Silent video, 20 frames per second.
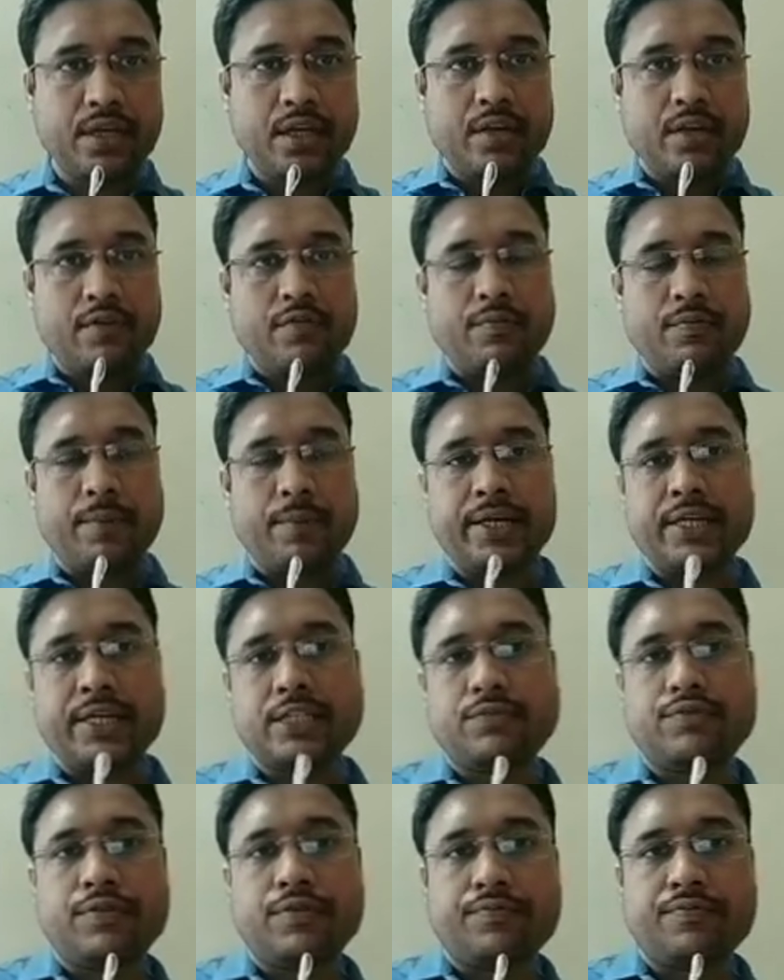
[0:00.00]
minus
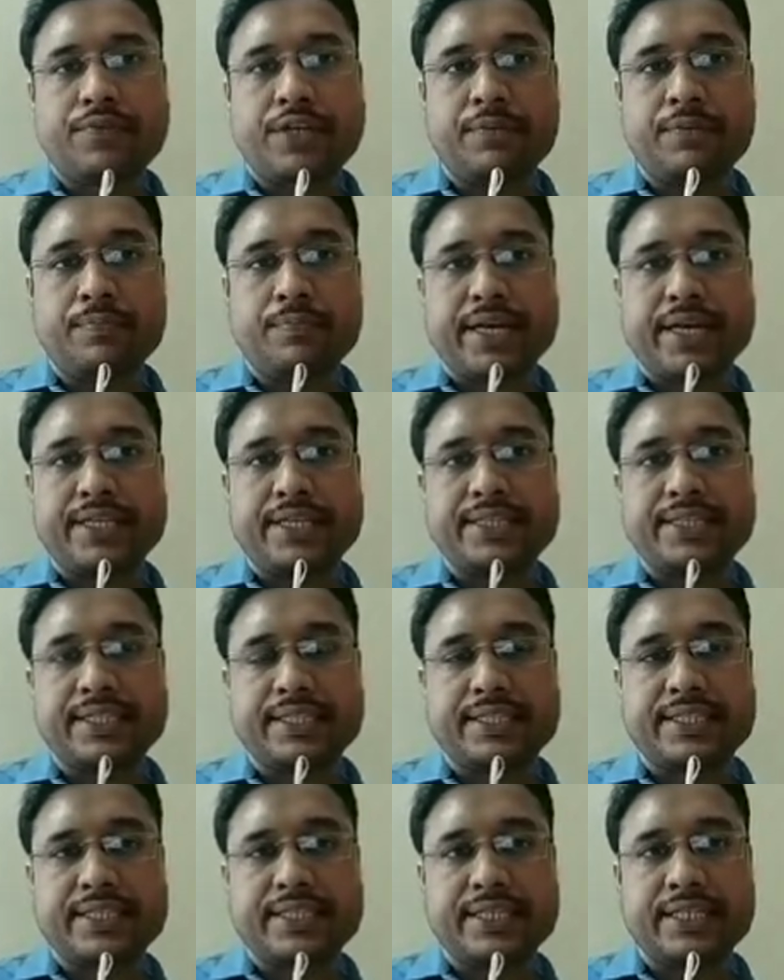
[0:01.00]
15 by
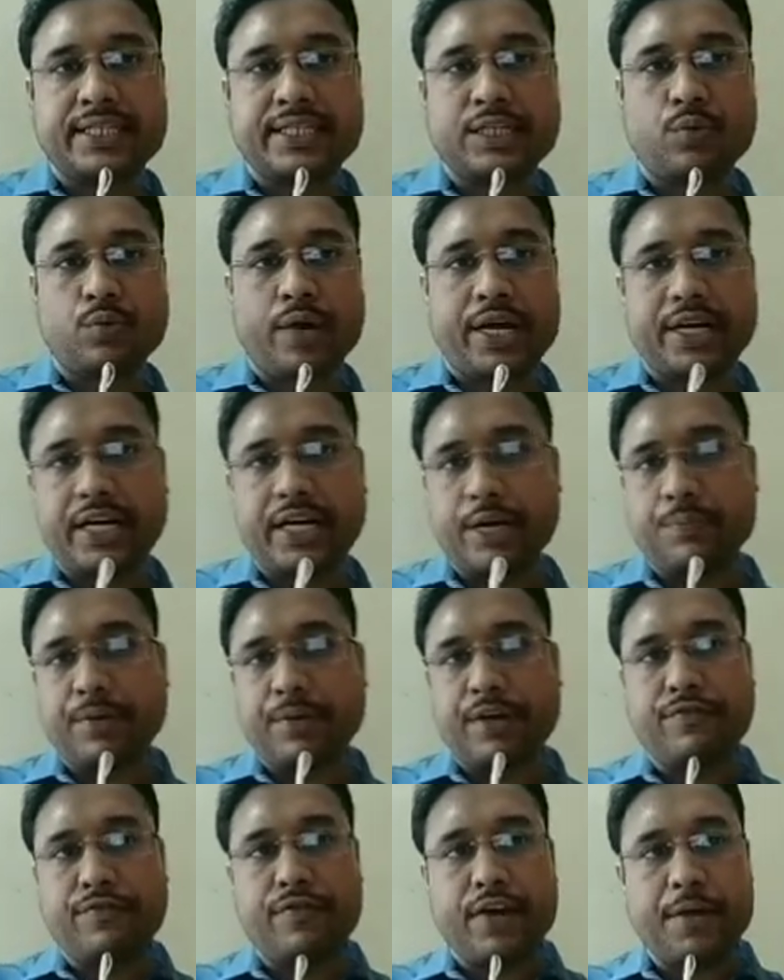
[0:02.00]
16 divided
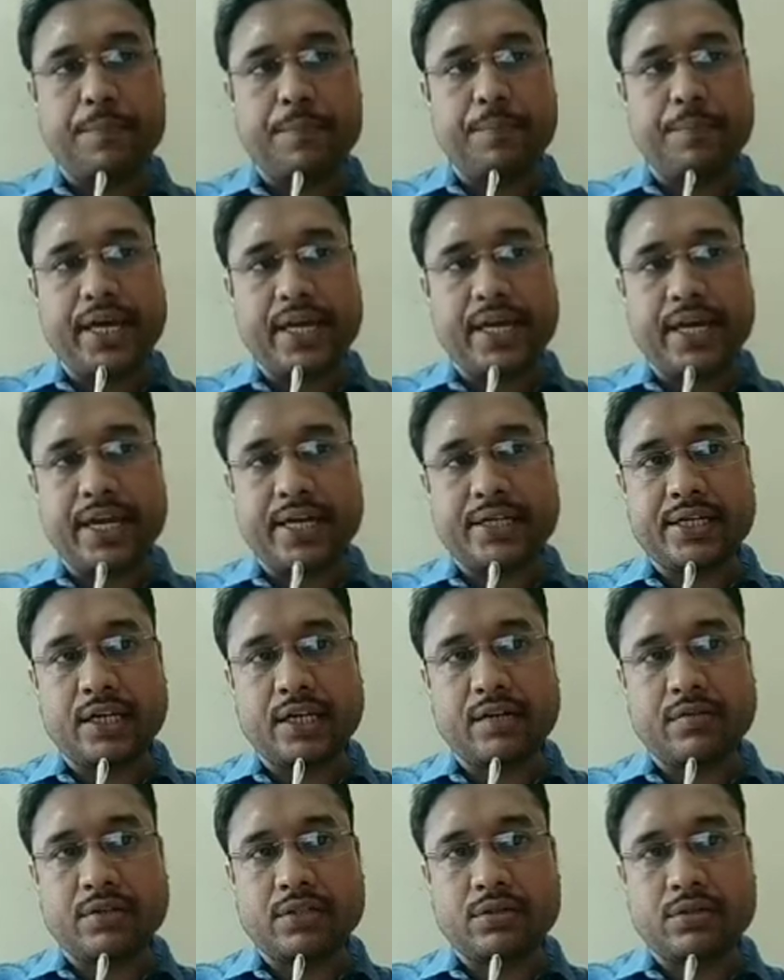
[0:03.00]
by 5 by 8
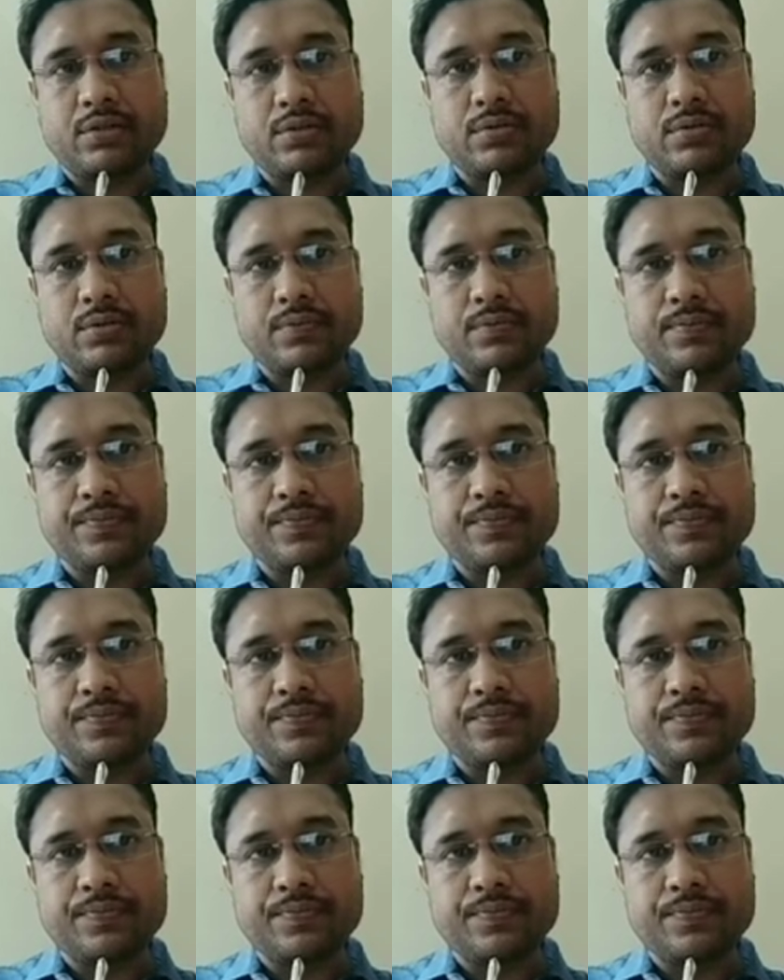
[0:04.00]
equals to,